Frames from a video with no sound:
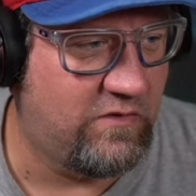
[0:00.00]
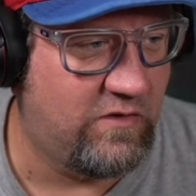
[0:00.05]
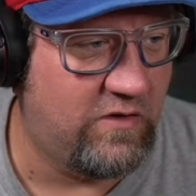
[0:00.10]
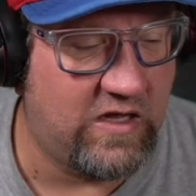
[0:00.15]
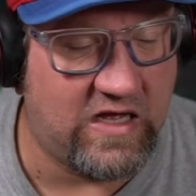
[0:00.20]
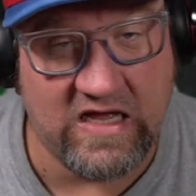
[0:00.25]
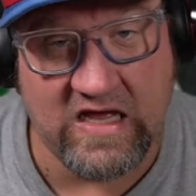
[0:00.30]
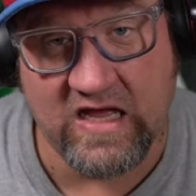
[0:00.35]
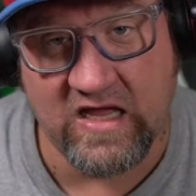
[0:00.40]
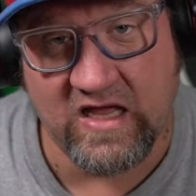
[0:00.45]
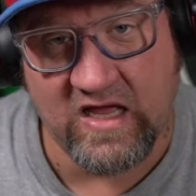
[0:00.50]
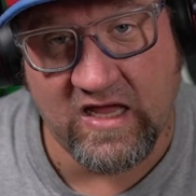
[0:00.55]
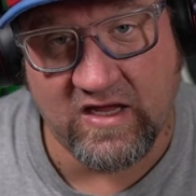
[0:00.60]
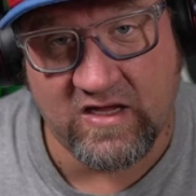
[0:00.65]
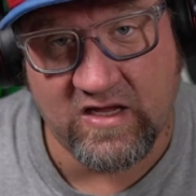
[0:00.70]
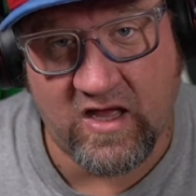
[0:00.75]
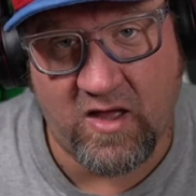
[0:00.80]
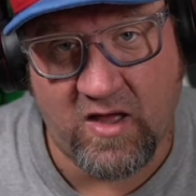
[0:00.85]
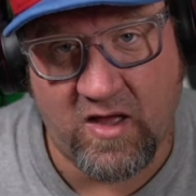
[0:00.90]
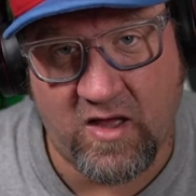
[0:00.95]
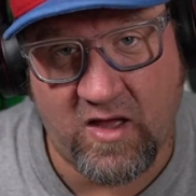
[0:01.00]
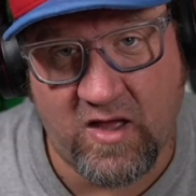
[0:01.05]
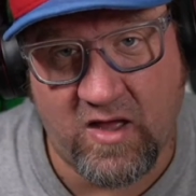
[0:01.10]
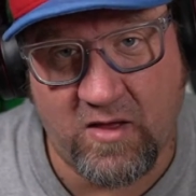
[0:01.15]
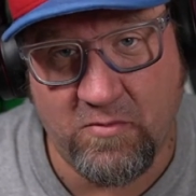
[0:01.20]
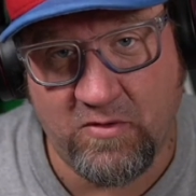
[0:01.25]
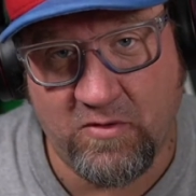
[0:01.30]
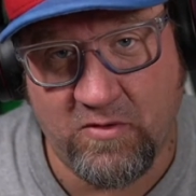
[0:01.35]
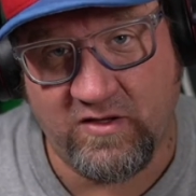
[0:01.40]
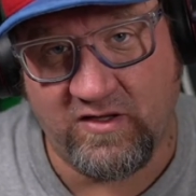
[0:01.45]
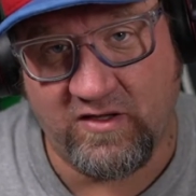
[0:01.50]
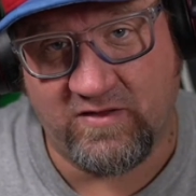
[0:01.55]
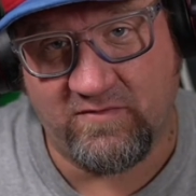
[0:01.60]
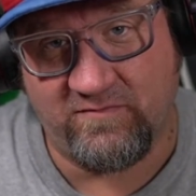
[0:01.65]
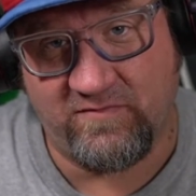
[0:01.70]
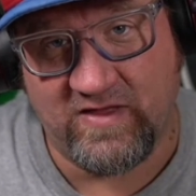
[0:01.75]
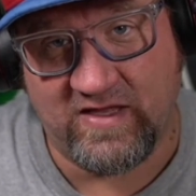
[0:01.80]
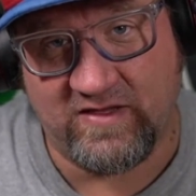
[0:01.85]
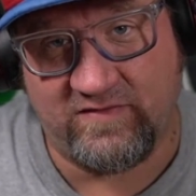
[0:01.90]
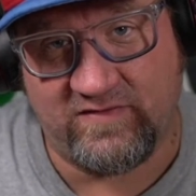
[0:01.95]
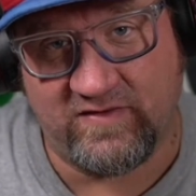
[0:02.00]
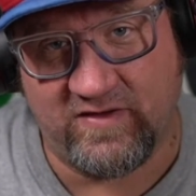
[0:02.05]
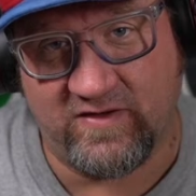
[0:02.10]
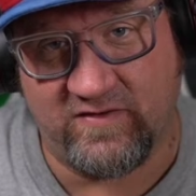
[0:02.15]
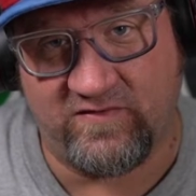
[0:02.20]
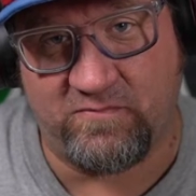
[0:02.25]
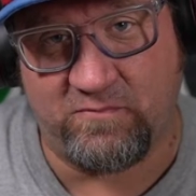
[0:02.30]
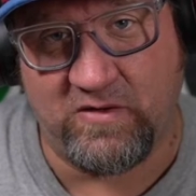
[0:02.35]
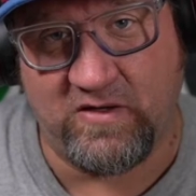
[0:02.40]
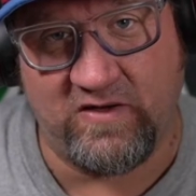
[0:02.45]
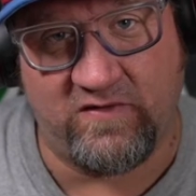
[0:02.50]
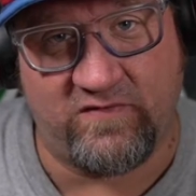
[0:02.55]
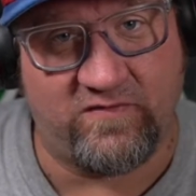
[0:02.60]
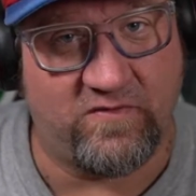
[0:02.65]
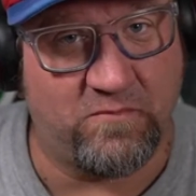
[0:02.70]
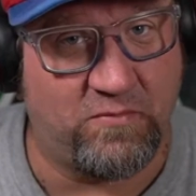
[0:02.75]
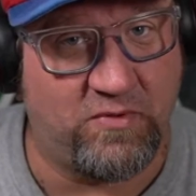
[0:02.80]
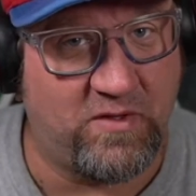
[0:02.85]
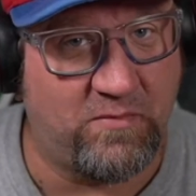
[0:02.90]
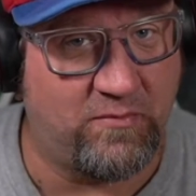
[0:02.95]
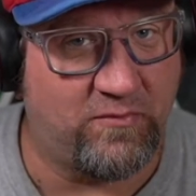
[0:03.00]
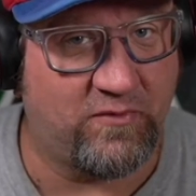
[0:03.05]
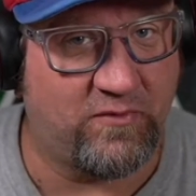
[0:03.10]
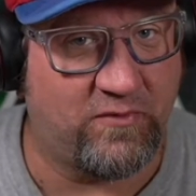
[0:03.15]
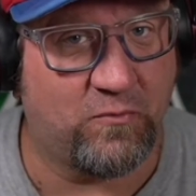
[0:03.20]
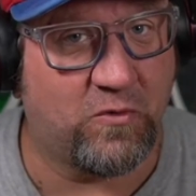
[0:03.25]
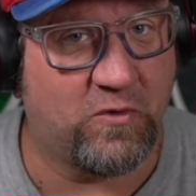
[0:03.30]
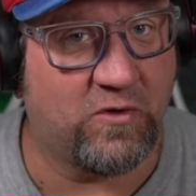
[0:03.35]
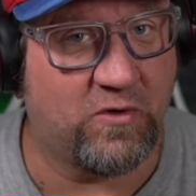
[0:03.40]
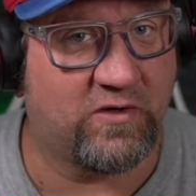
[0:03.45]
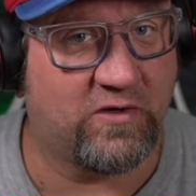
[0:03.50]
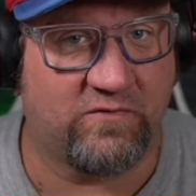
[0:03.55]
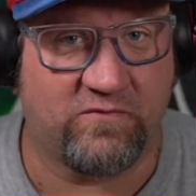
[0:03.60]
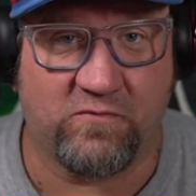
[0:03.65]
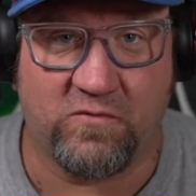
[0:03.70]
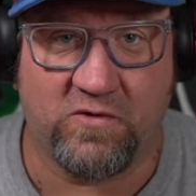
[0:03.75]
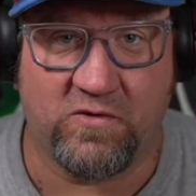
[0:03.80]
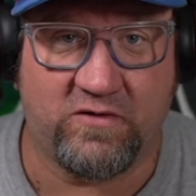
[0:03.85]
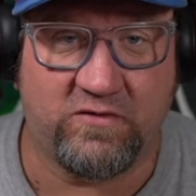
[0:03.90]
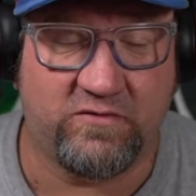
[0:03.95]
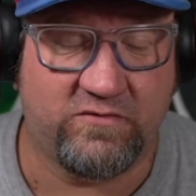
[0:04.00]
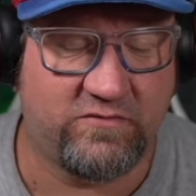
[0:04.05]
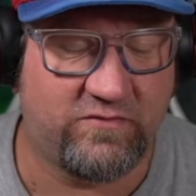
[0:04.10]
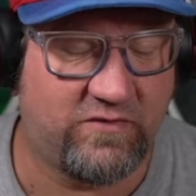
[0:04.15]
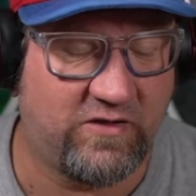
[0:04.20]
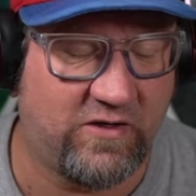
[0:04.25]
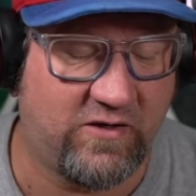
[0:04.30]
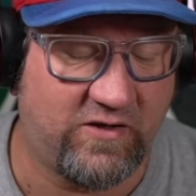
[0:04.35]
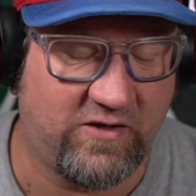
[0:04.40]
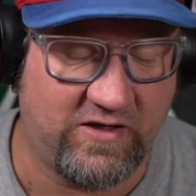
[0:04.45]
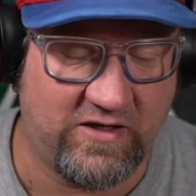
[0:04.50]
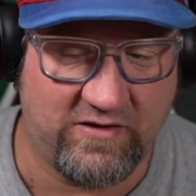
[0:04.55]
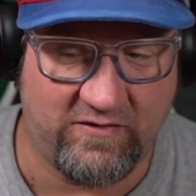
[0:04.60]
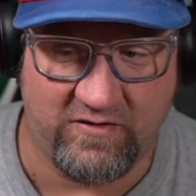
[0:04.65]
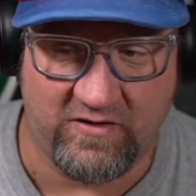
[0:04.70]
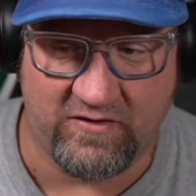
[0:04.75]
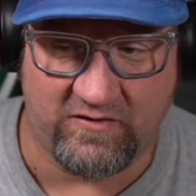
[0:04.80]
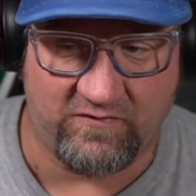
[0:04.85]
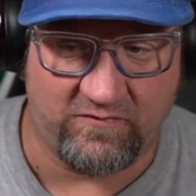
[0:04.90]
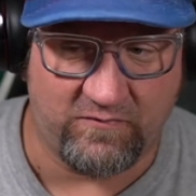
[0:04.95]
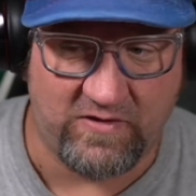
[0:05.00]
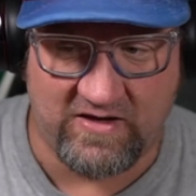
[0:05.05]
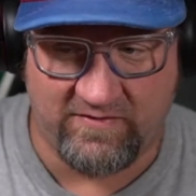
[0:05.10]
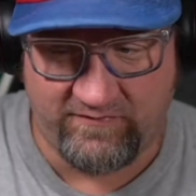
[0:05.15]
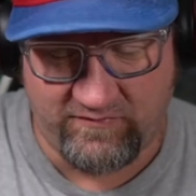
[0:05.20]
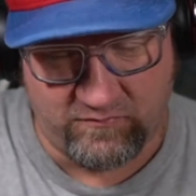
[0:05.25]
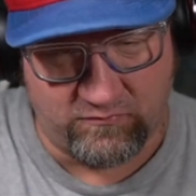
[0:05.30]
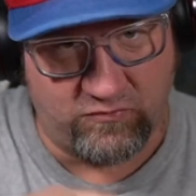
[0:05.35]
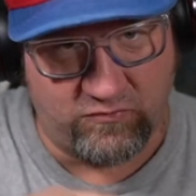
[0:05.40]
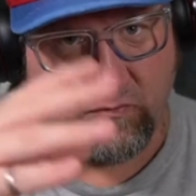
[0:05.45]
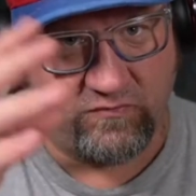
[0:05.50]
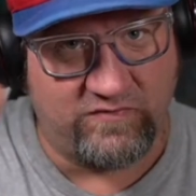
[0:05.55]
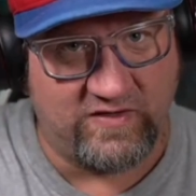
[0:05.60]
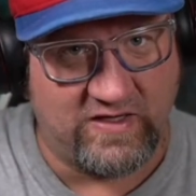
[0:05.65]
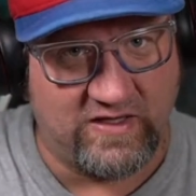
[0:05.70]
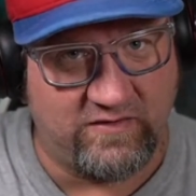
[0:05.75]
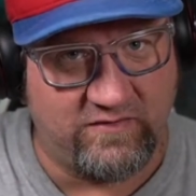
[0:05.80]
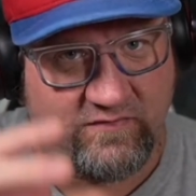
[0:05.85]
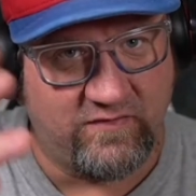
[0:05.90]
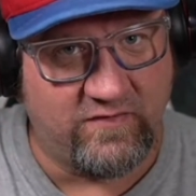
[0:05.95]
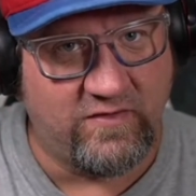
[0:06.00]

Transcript: I commonly give that speech to people at work as well. Yeah, because we have to rotate,